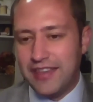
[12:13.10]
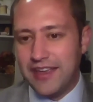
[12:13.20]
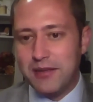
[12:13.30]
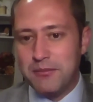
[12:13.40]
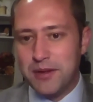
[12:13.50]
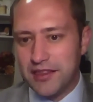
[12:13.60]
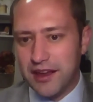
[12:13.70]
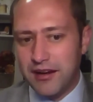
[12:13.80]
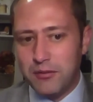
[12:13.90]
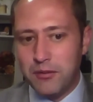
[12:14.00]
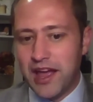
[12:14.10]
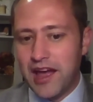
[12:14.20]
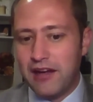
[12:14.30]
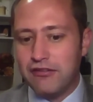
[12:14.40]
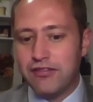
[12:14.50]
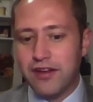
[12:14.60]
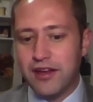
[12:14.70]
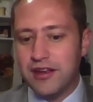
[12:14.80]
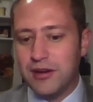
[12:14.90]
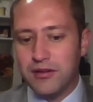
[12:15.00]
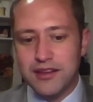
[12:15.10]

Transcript: and they can be there, and we have at